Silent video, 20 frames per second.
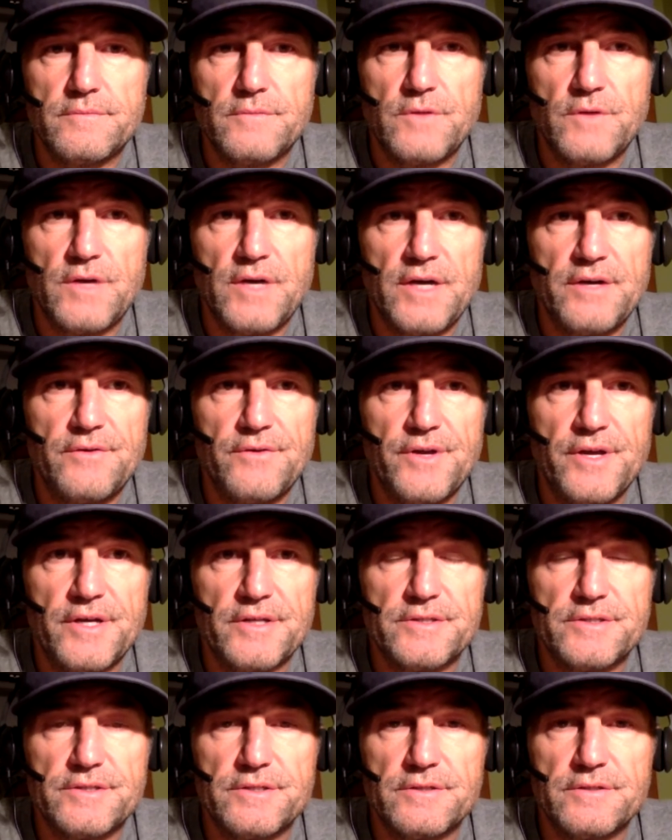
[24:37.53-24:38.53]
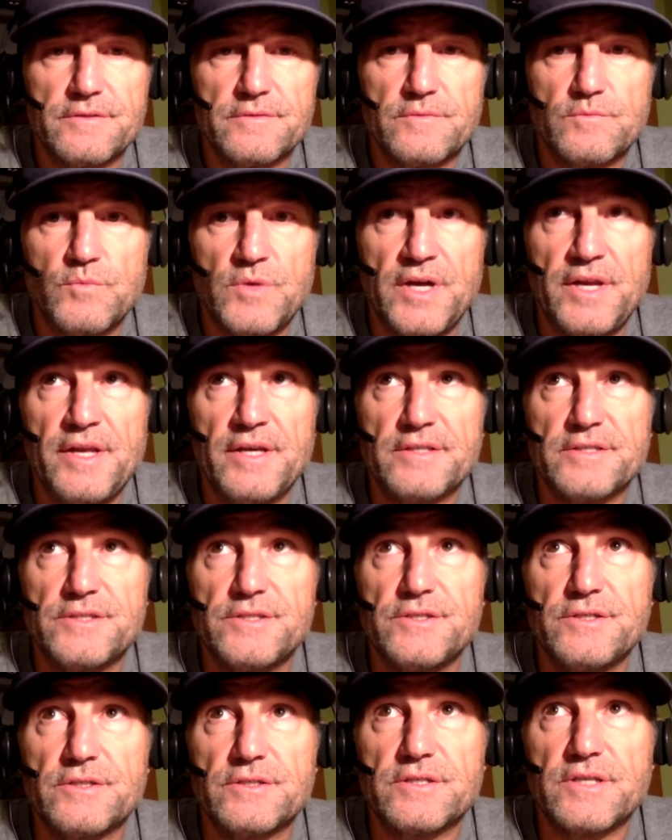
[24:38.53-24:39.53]
Ohio next year. My
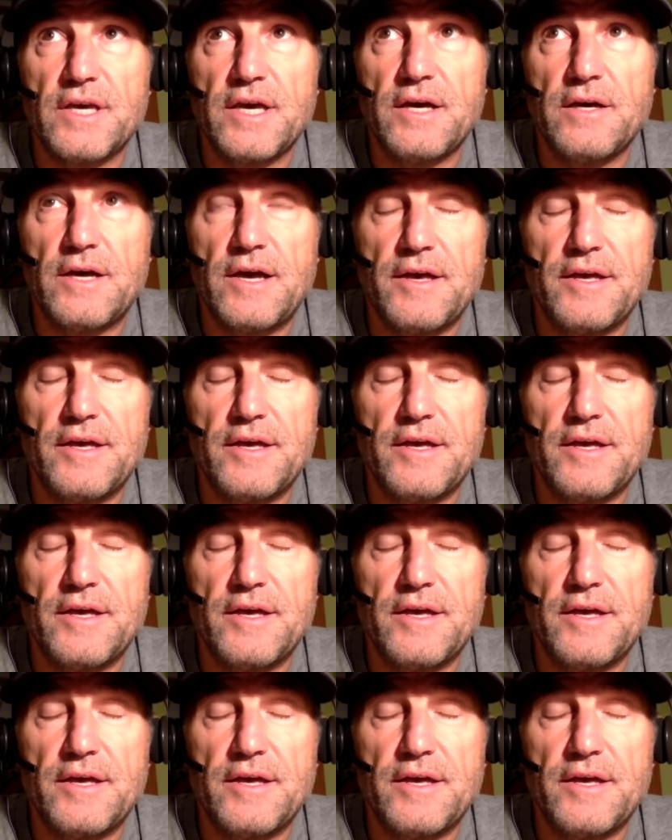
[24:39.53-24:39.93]
next year's count.